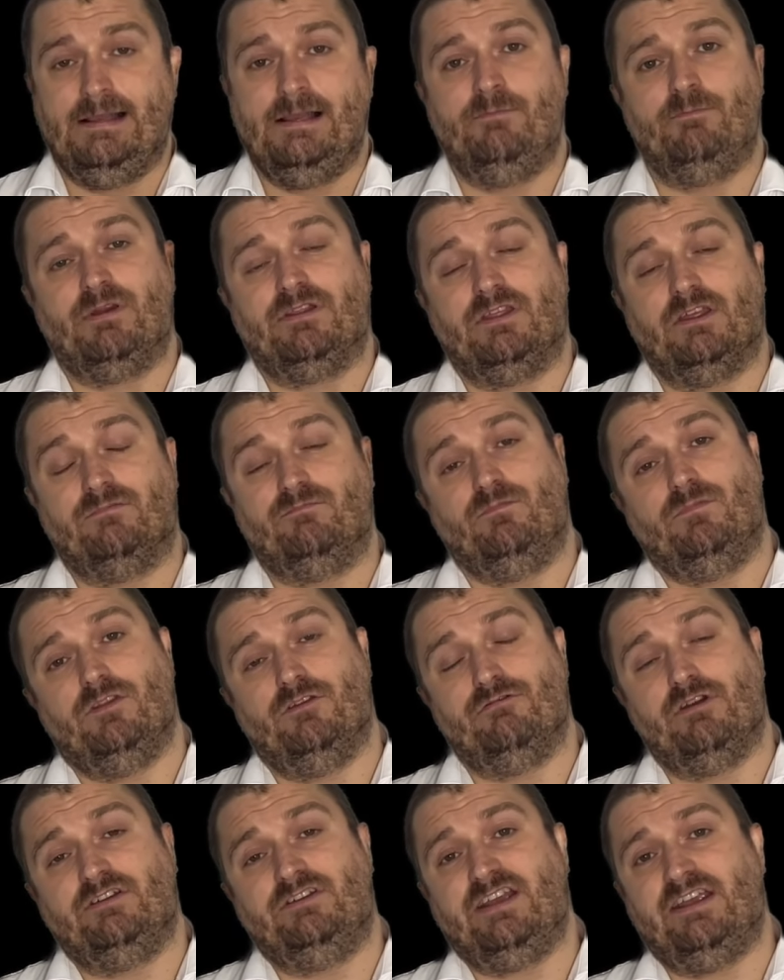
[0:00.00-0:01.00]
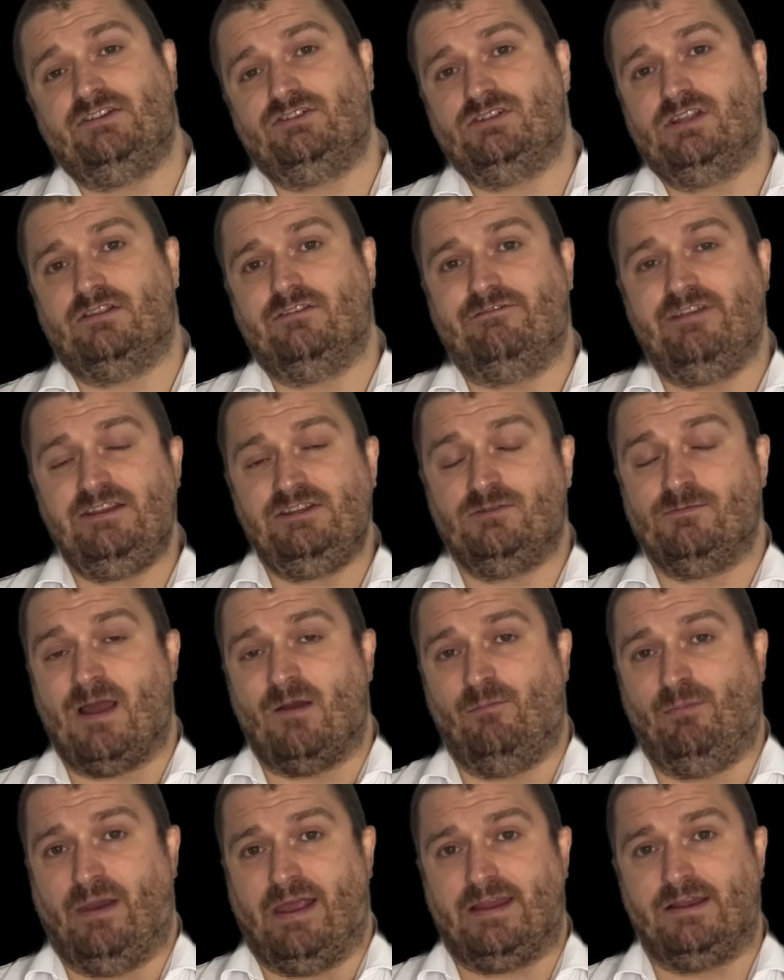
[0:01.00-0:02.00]
but the rotation in the feature
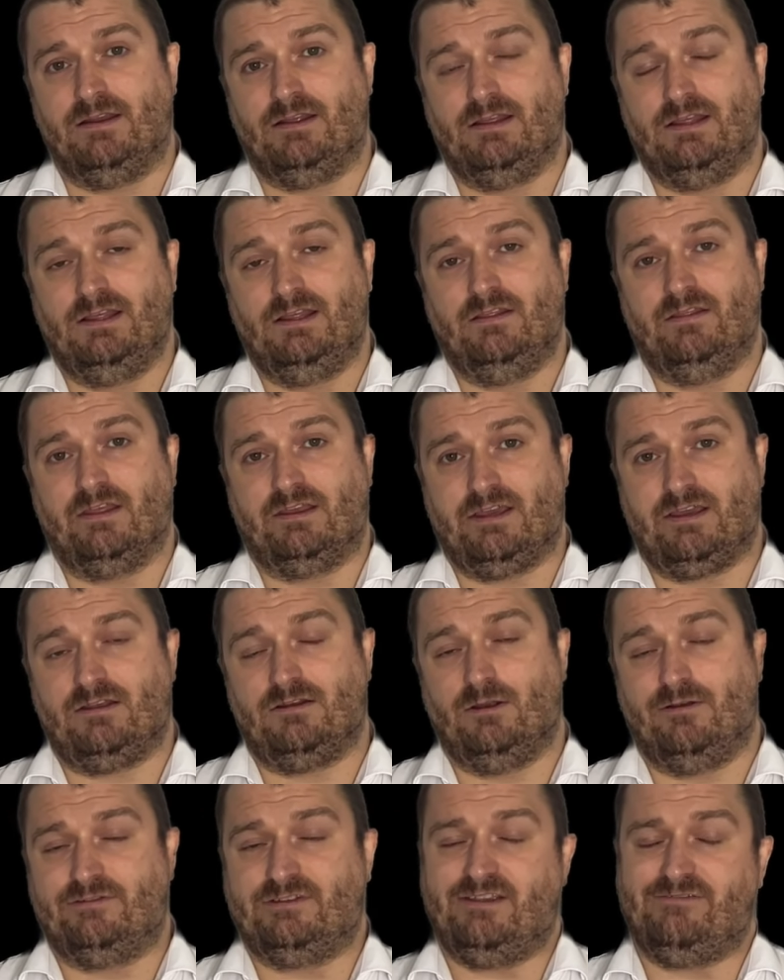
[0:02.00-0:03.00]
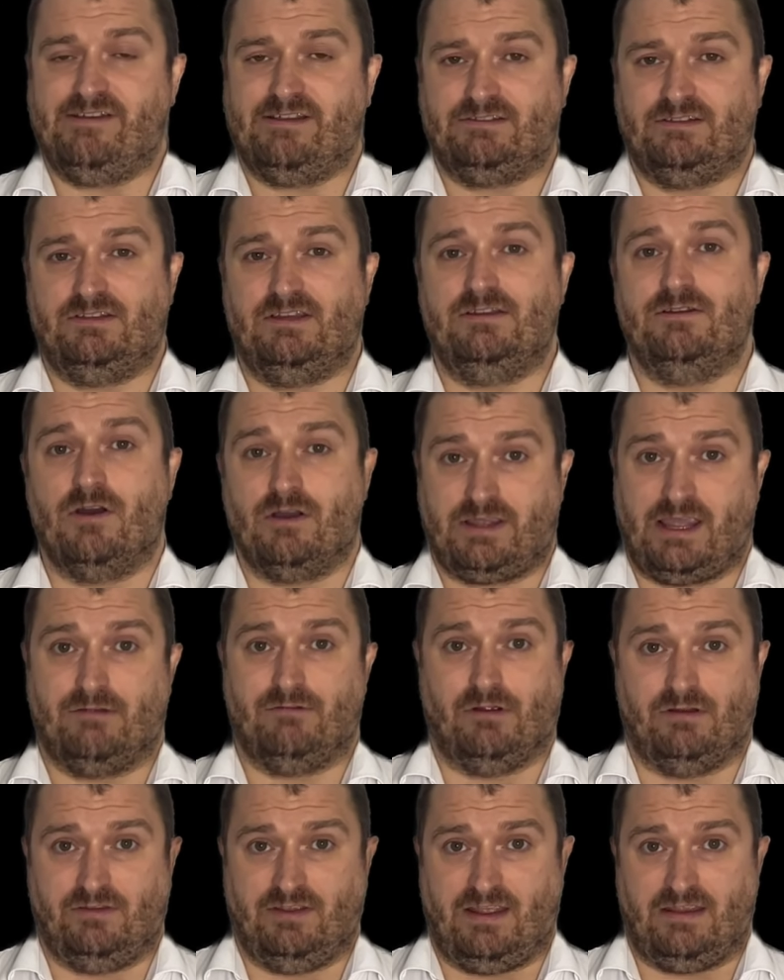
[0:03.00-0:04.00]
map plane, the kernel offset vector did not get
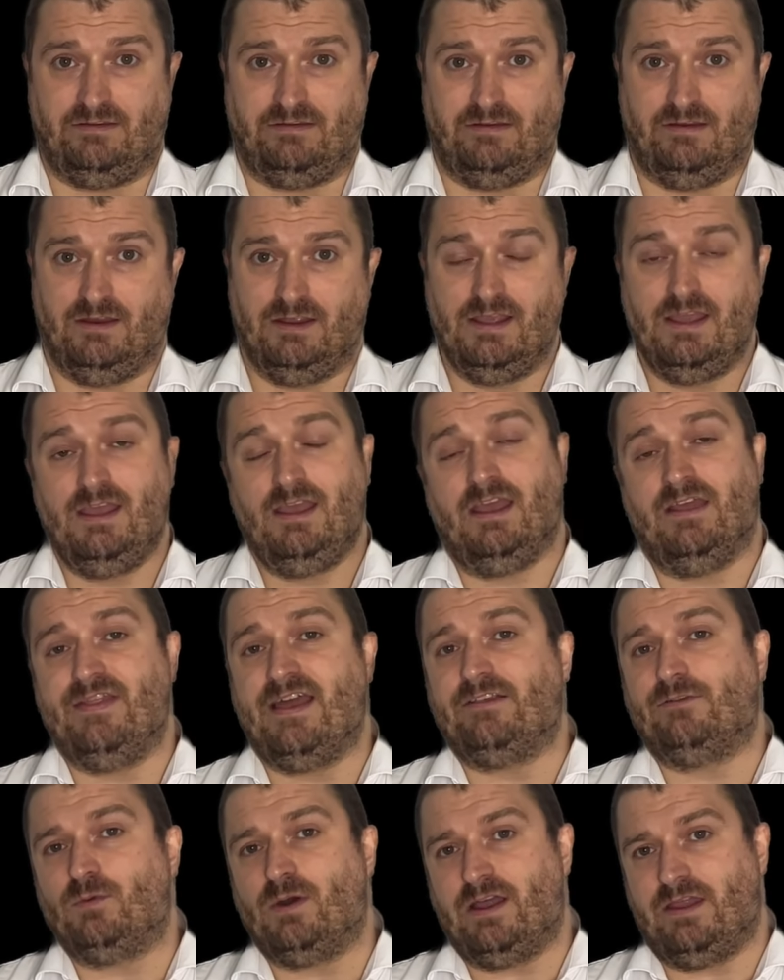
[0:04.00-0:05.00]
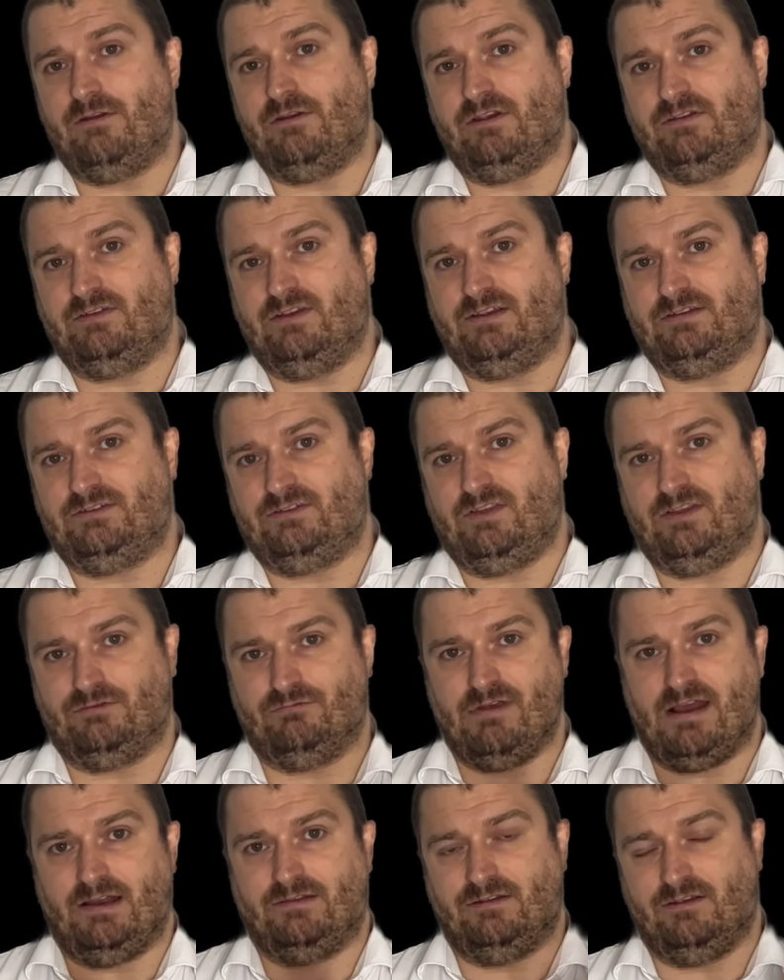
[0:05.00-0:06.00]
rotated, and that's why there exists this
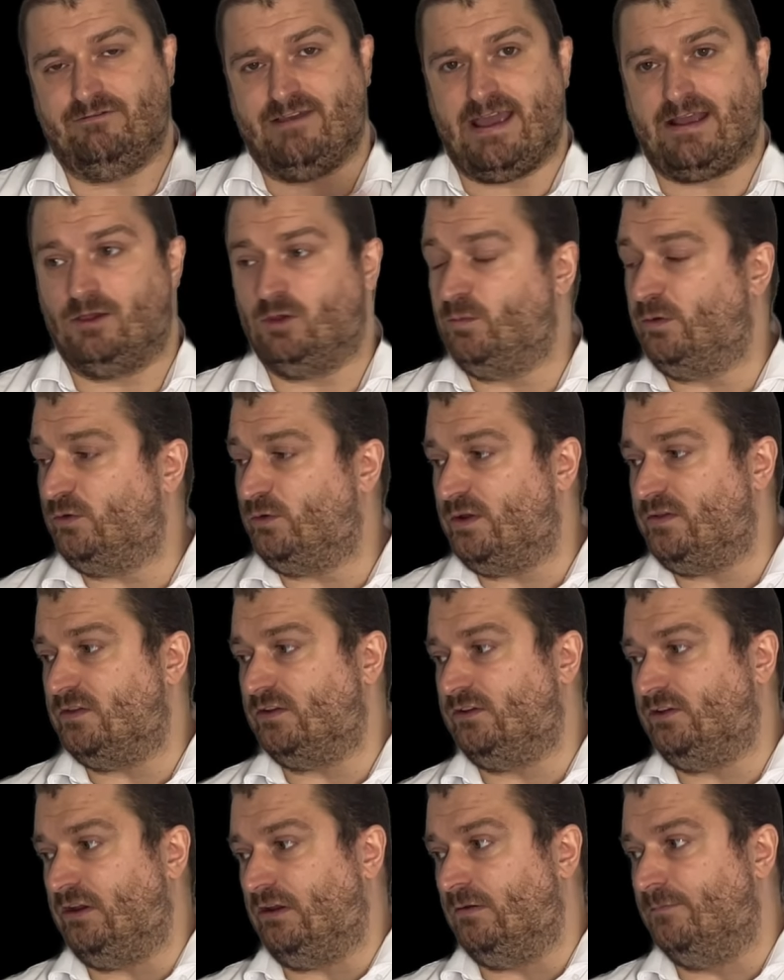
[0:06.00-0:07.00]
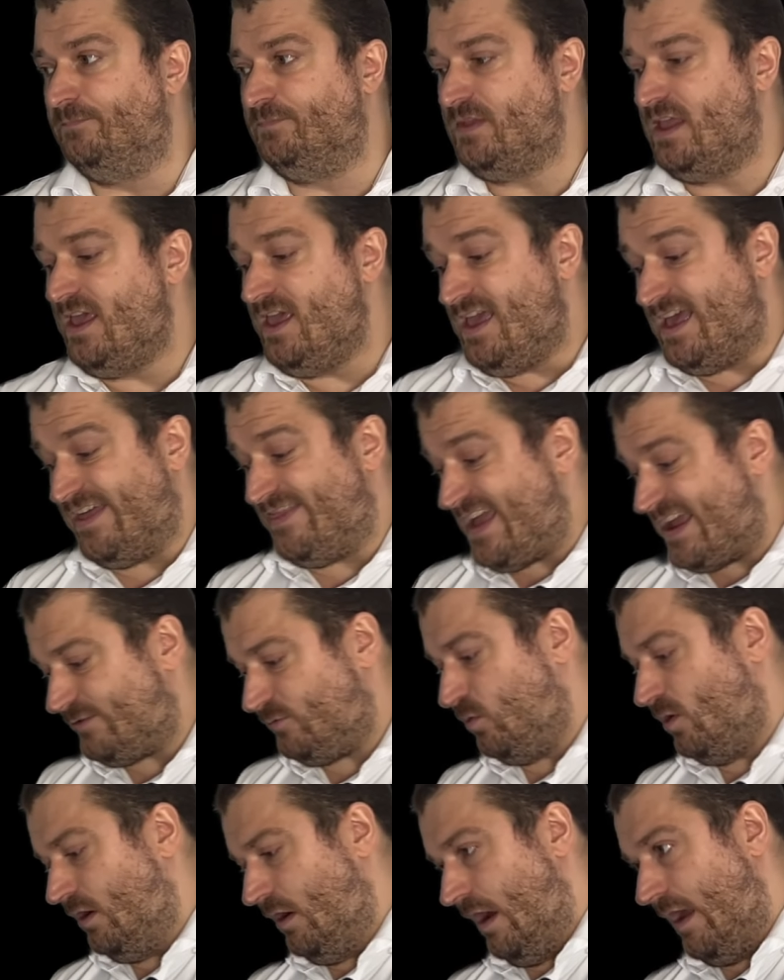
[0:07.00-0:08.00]
relative angle between the two, and that's
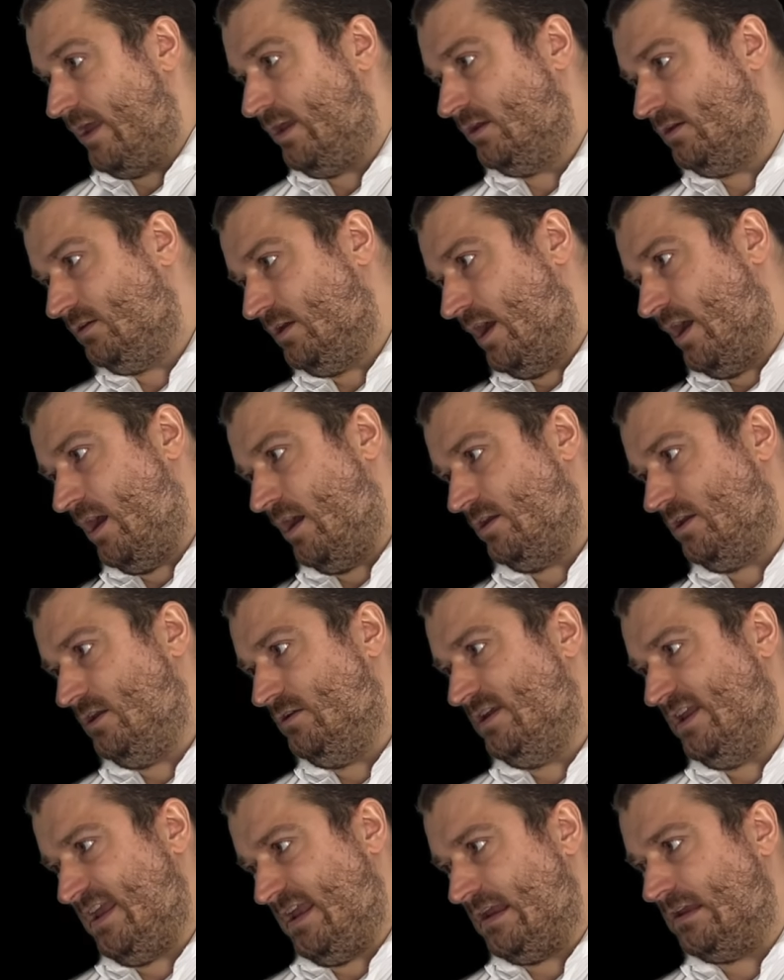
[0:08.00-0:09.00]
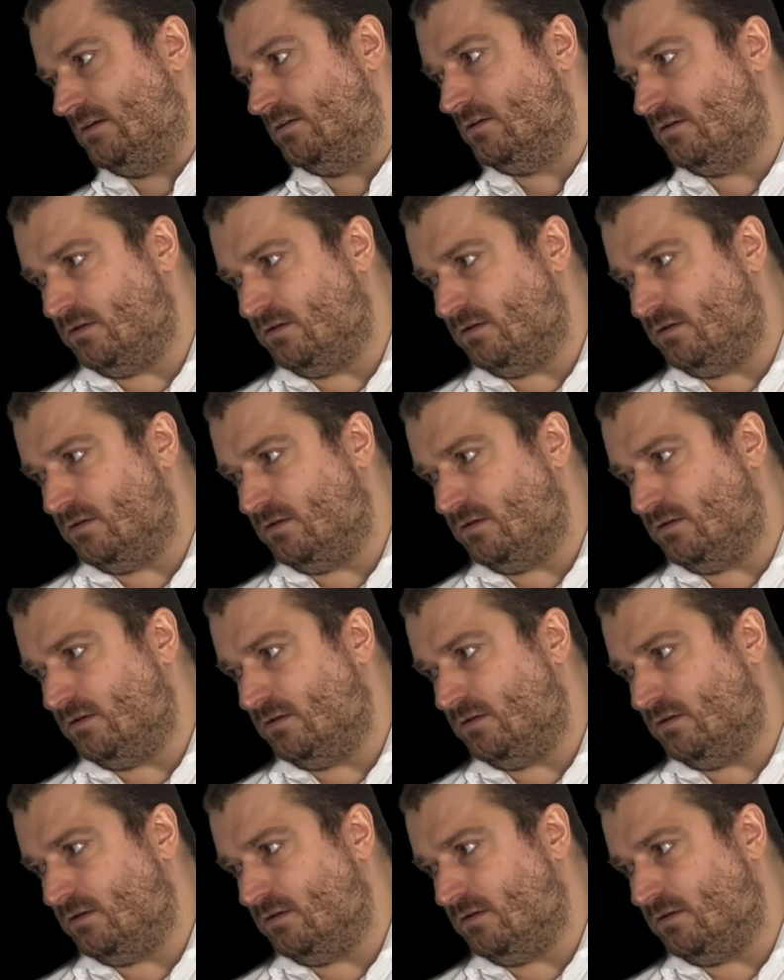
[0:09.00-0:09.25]
why you need